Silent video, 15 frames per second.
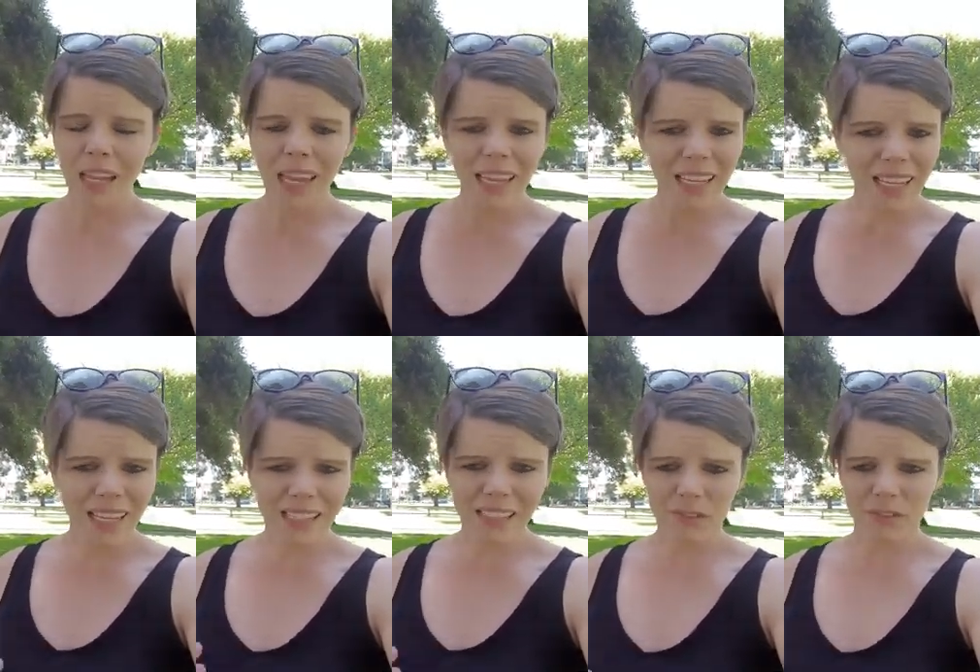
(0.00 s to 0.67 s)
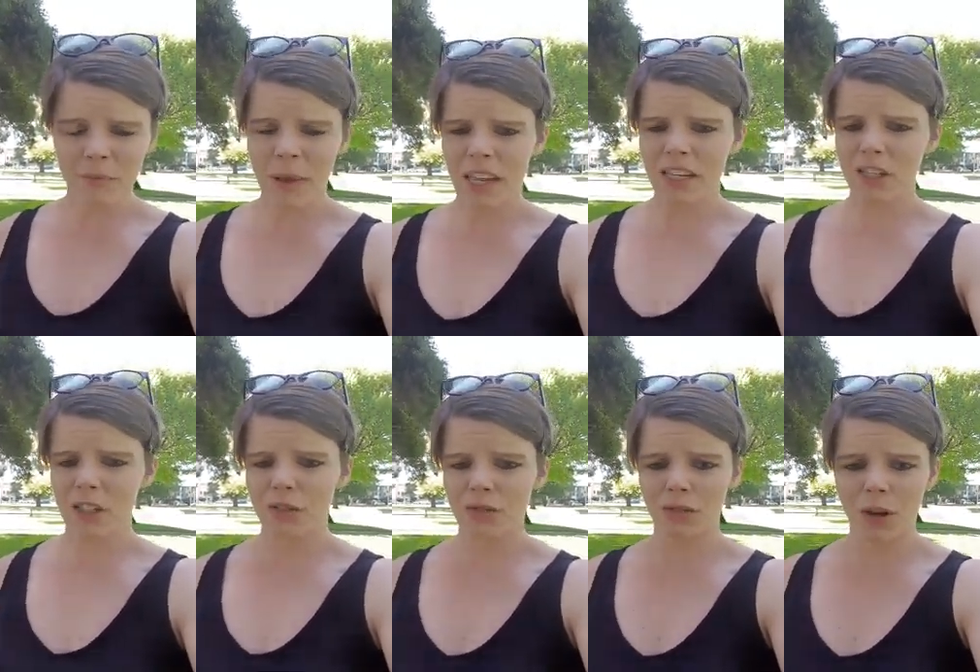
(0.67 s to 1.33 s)
it gets
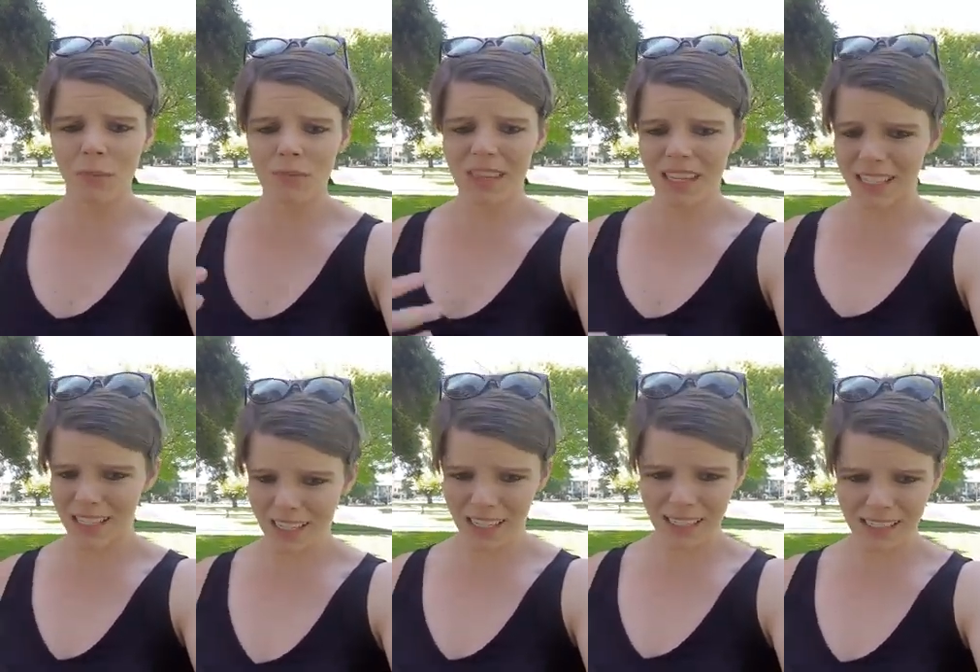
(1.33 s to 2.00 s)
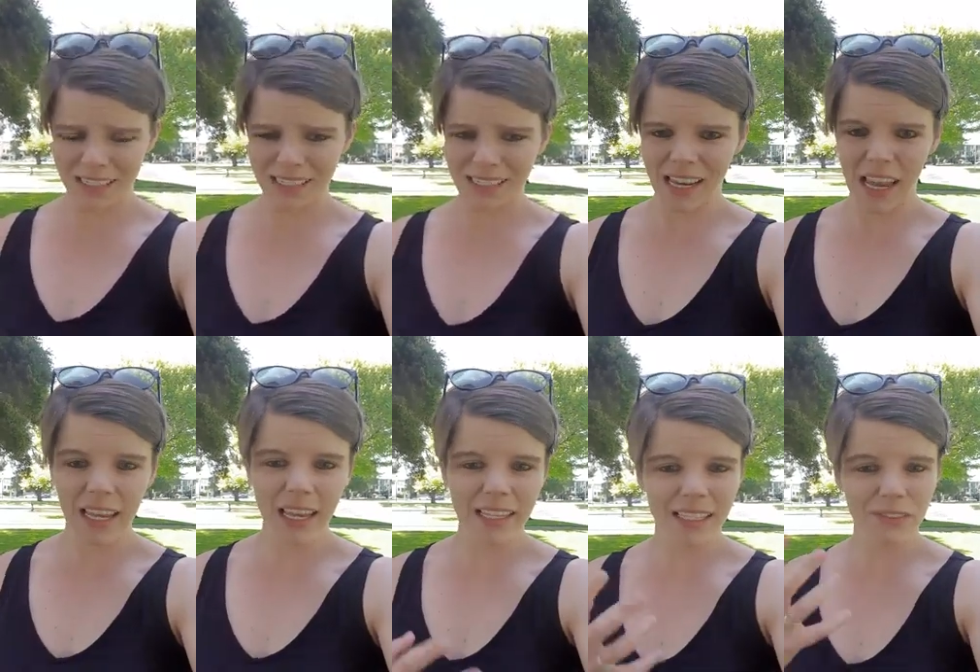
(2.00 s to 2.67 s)
information from the gut, it
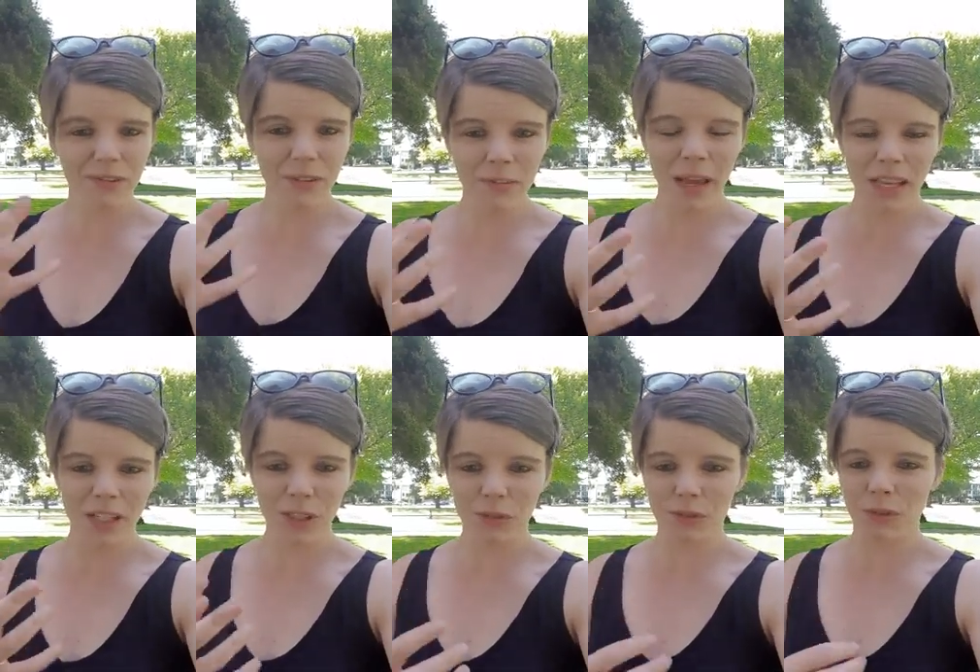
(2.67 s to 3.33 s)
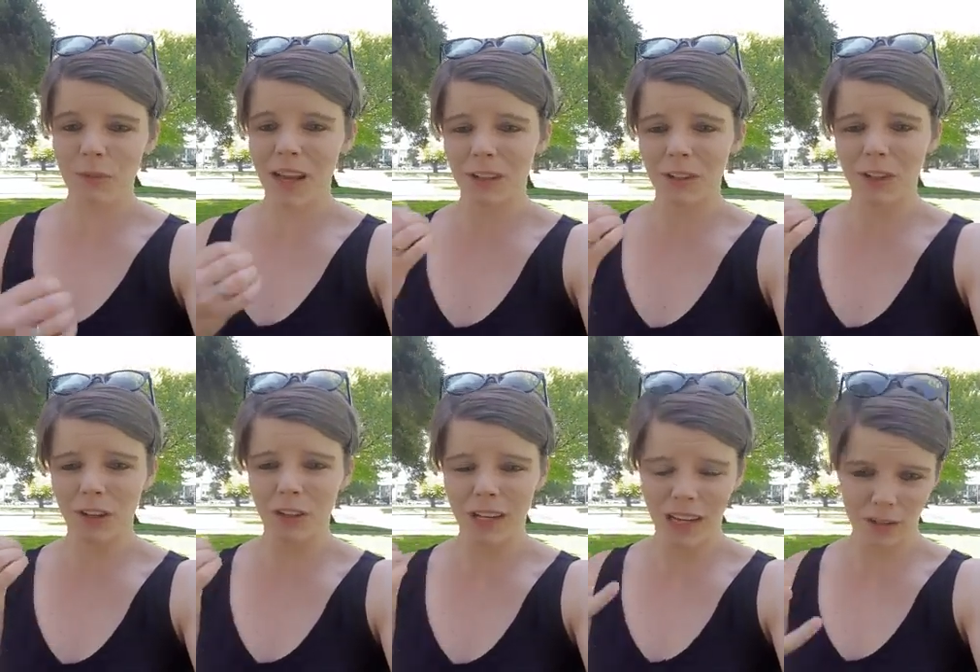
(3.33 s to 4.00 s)
gets information from our
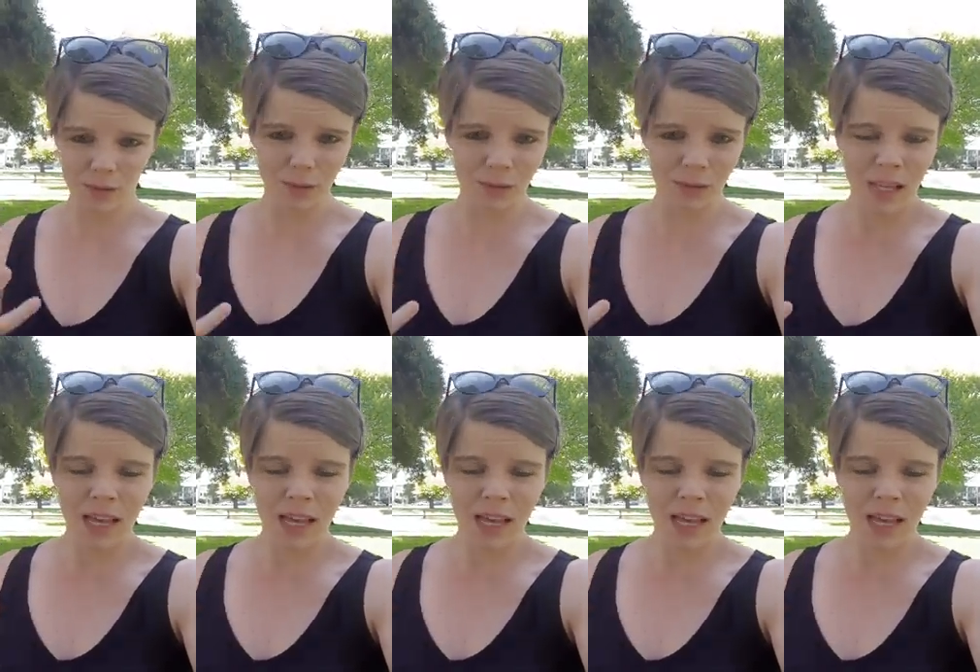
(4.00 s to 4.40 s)
gonadal